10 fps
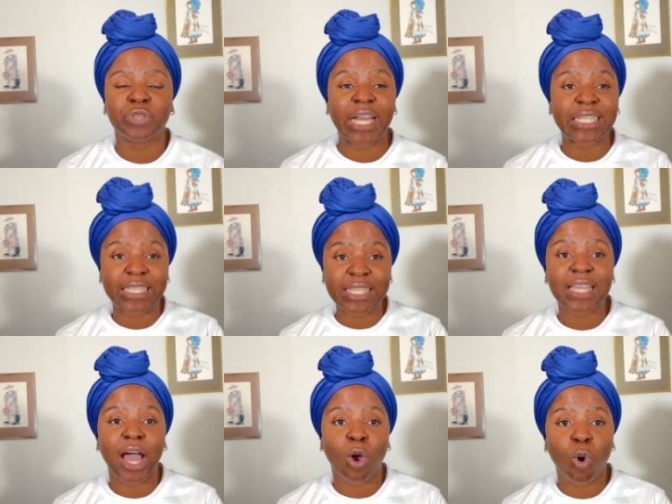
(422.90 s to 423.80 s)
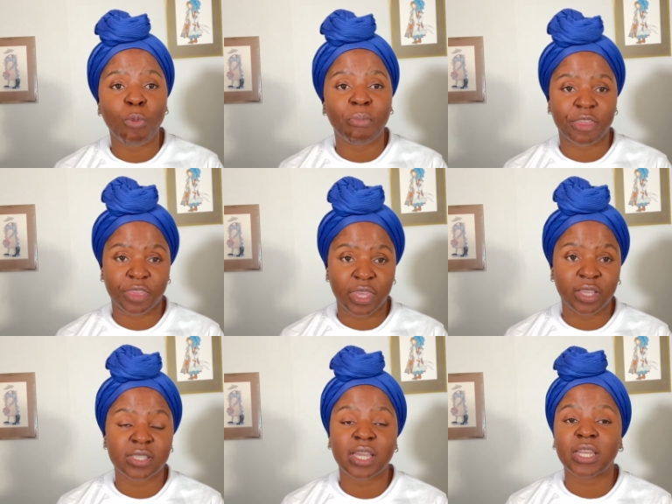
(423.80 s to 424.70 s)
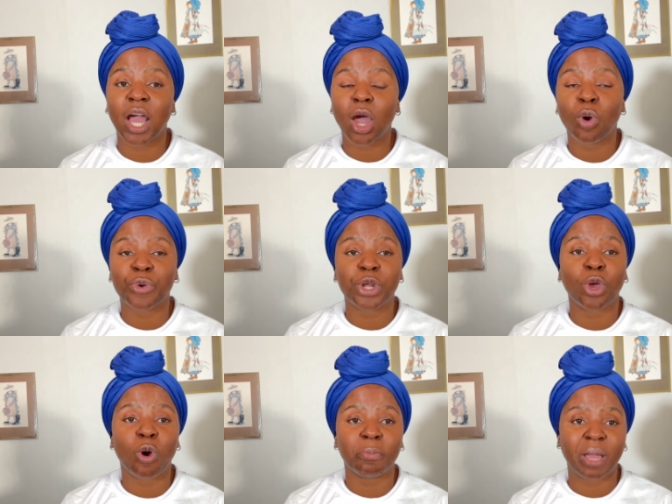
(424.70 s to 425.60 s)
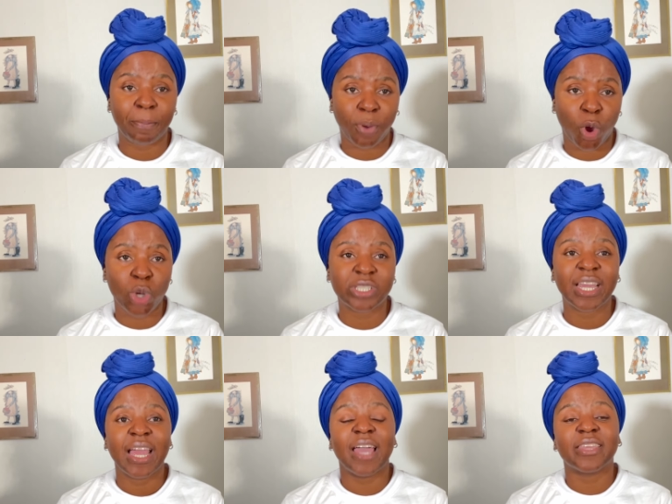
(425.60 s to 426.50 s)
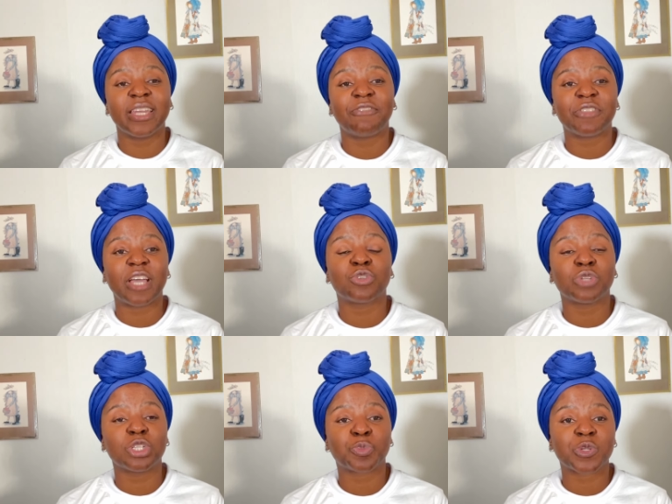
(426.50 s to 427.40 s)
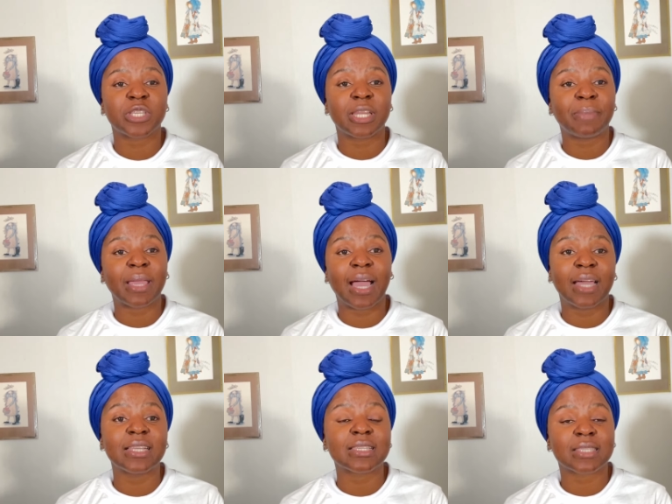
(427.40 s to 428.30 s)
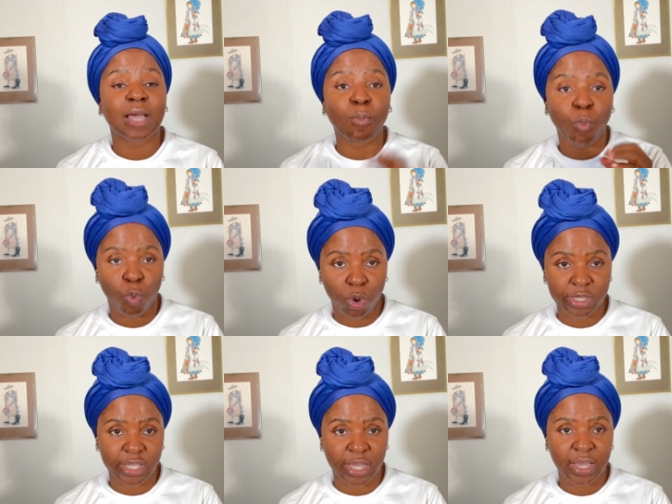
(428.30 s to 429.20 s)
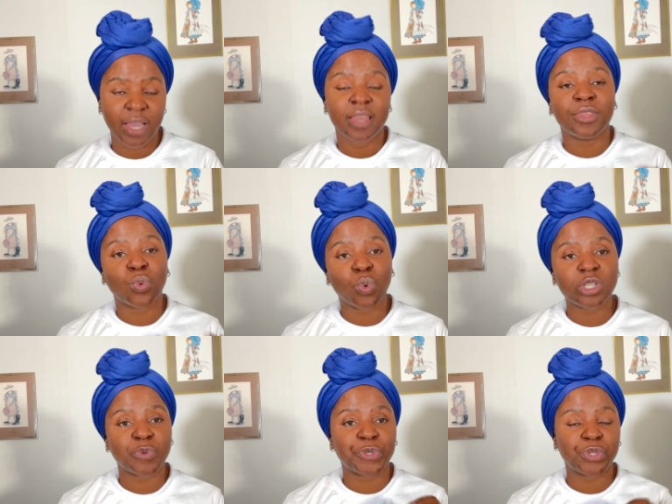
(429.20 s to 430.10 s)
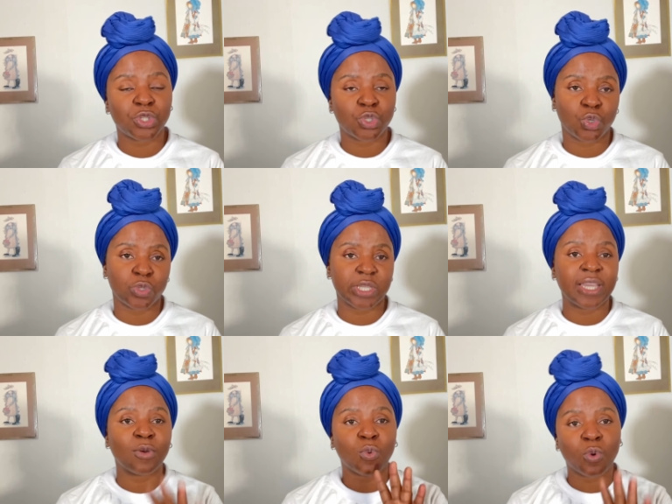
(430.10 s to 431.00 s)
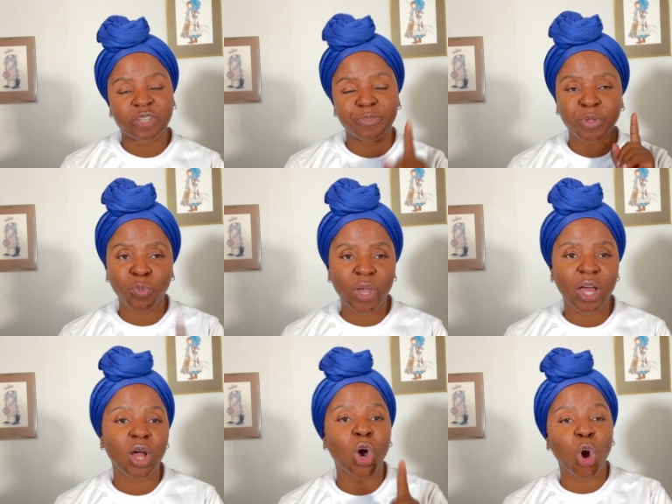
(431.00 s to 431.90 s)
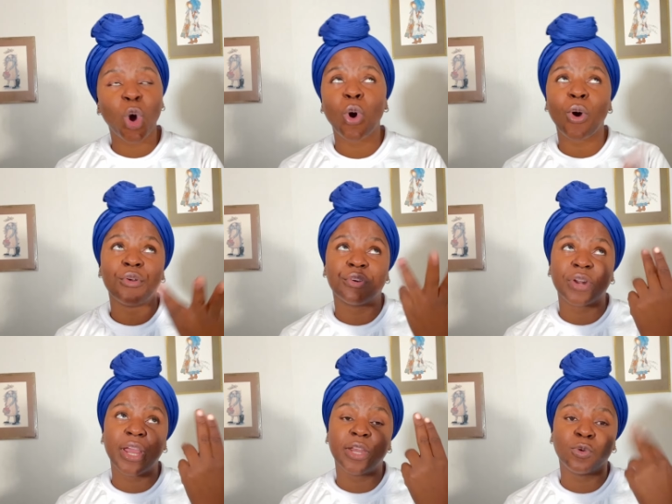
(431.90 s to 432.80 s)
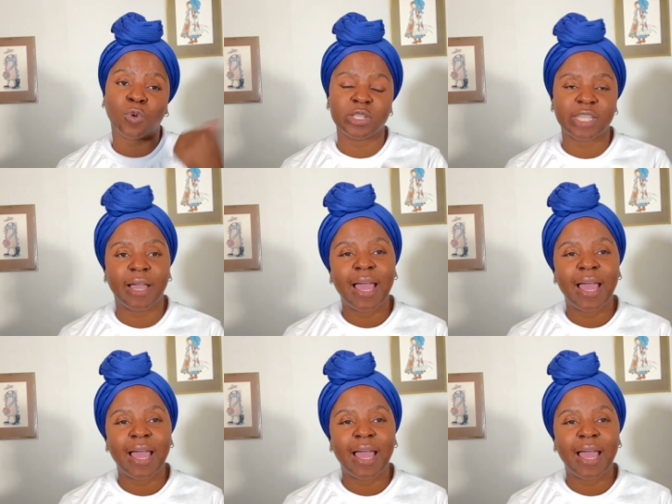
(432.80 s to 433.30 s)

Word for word: that these are all my things and are already on my pot. And then after that, you need to proceed by adding some water. The water which you need to use it, water from the well or rainwater.